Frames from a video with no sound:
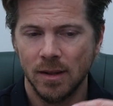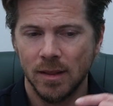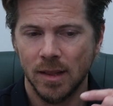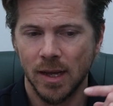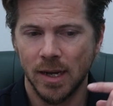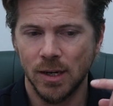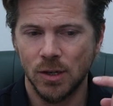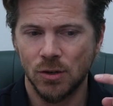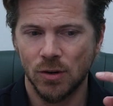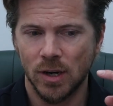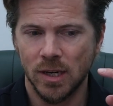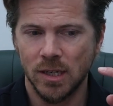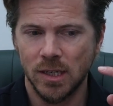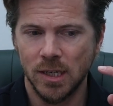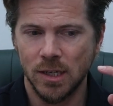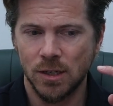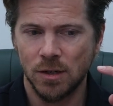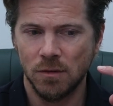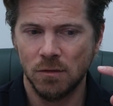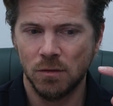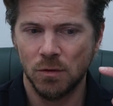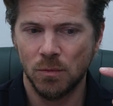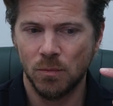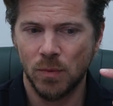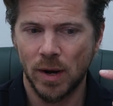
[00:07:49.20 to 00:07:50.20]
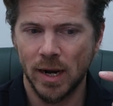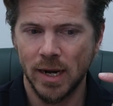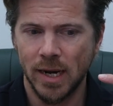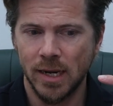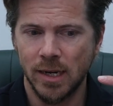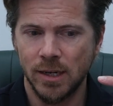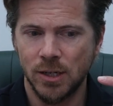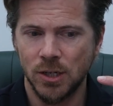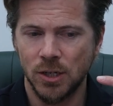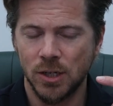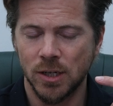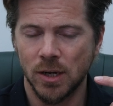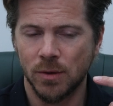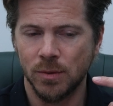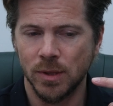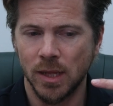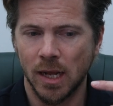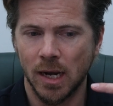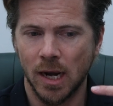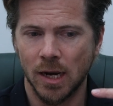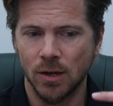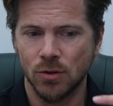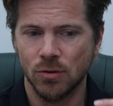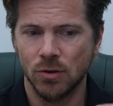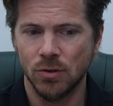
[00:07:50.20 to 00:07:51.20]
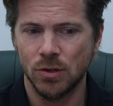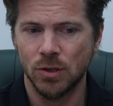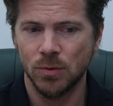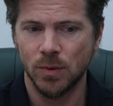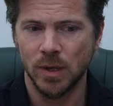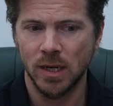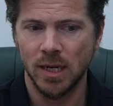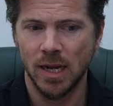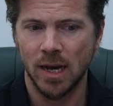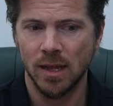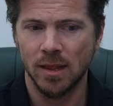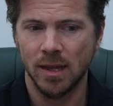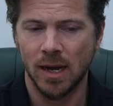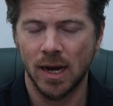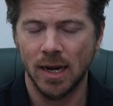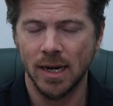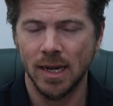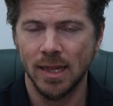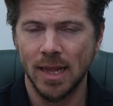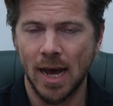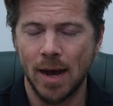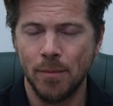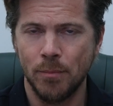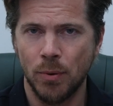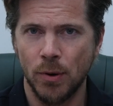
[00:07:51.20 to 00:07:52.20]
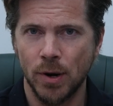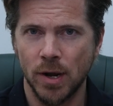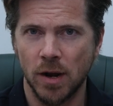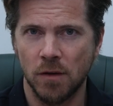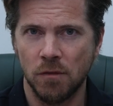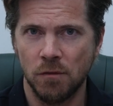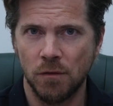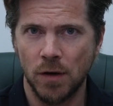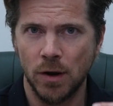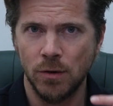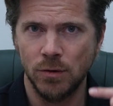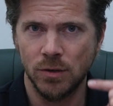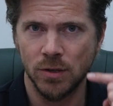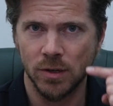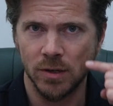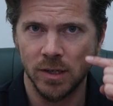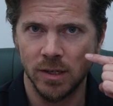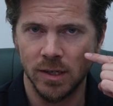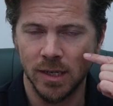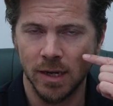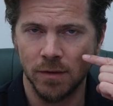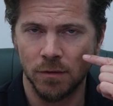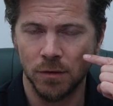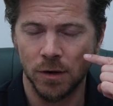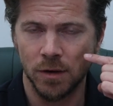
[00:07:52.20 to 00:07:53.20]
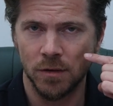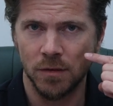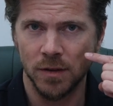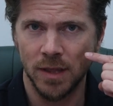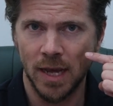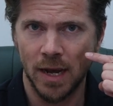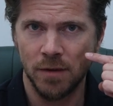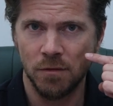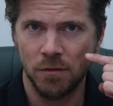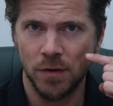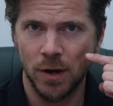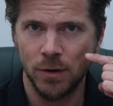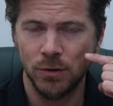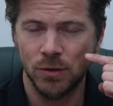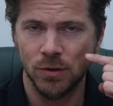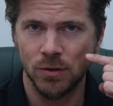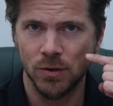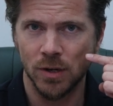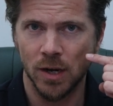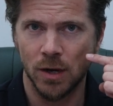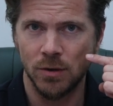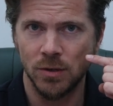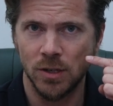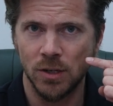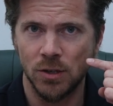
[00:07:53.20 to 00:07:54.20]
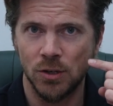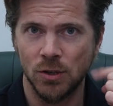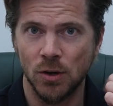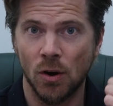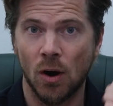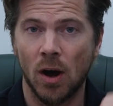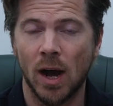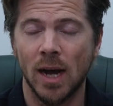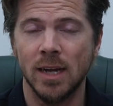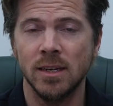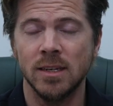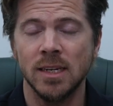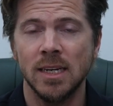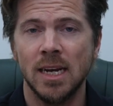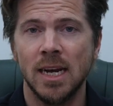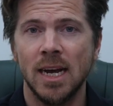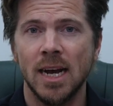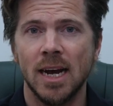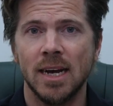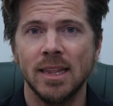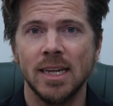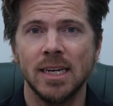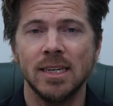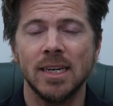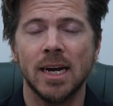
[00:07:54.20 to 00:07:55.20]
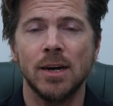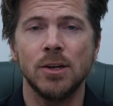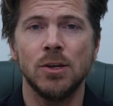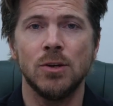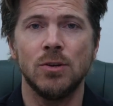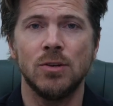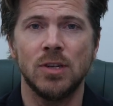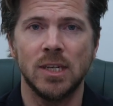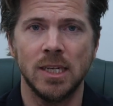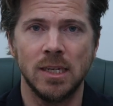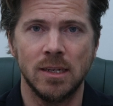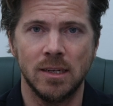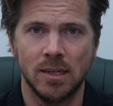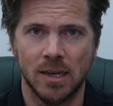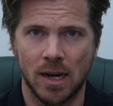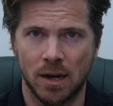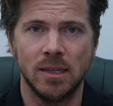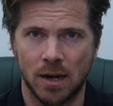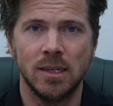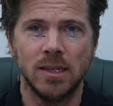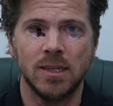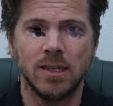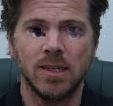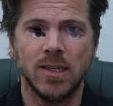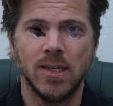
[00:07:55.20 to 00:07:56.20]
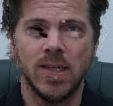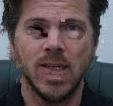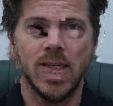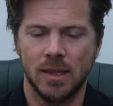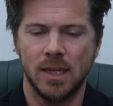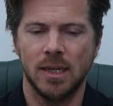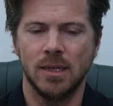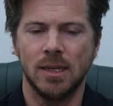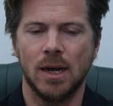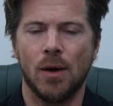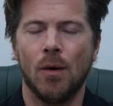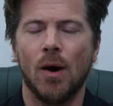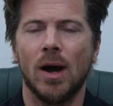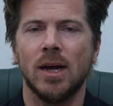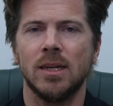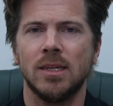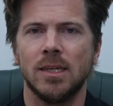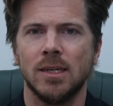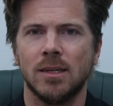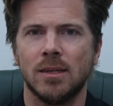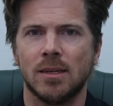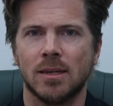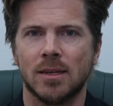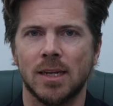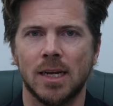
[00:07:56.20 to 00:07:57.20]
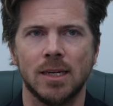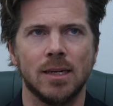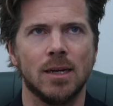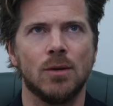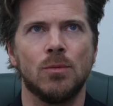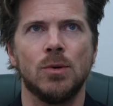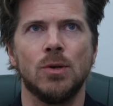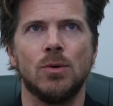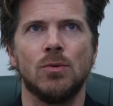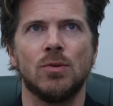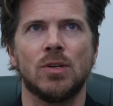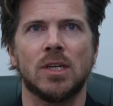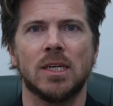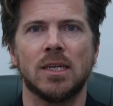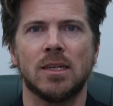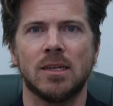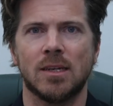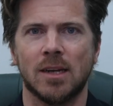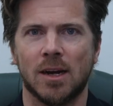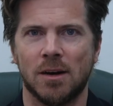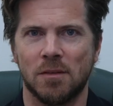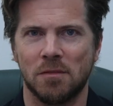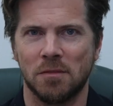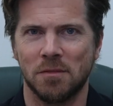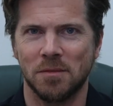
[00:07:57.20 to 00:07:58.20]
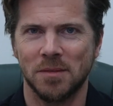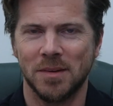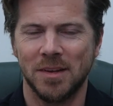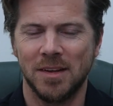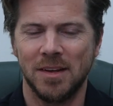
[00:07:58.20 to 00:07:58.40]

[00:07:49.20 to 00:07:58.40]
They transition from one energy shell in the electron to another. And at that point, a photon is given off and that photon goes into your eyes, and that's how you see stuff. And that's how I see, that's how we all see stuff.